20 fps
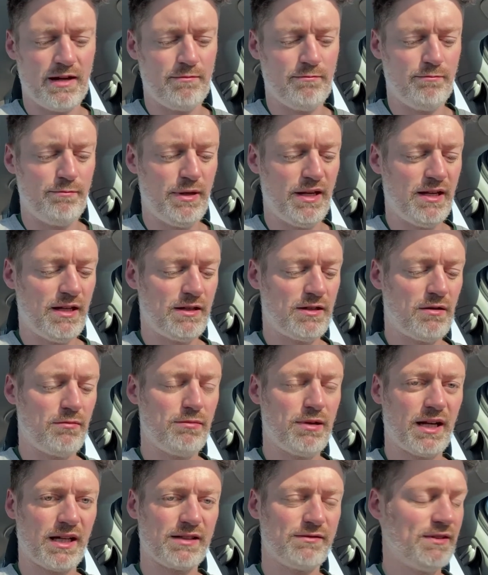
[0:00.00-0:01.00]
B
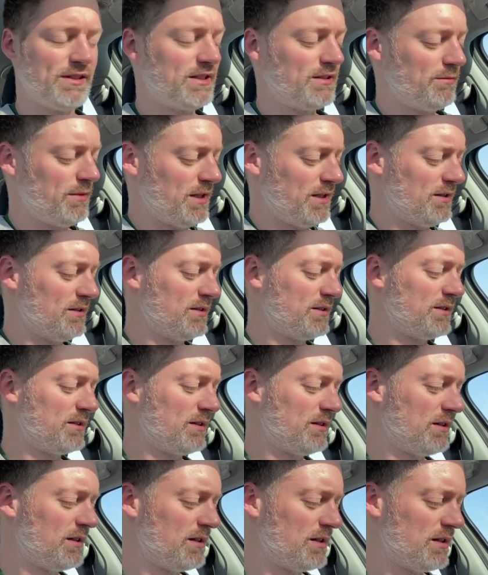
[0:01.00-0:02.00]
complex vitamins,
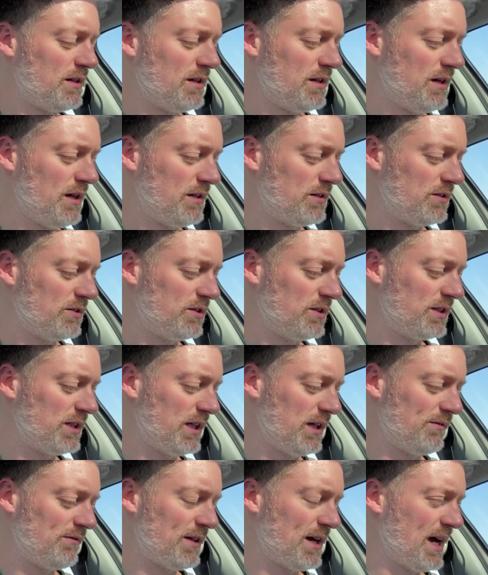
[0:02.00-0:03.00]
so just see
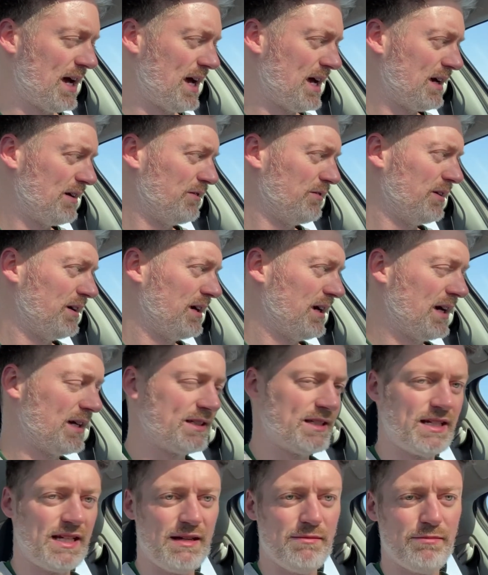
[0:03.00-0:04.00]
if that has
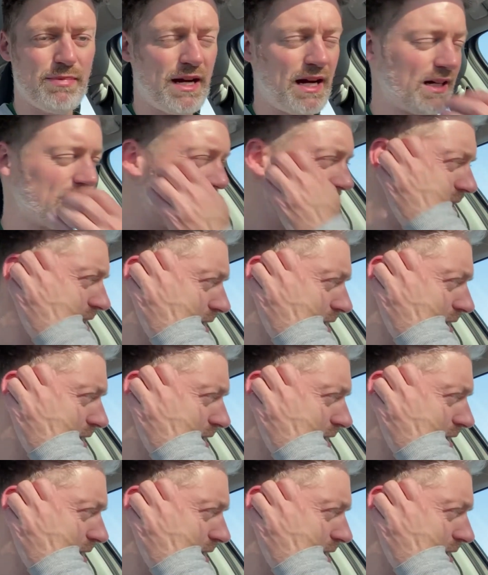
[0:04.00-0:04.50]
any impact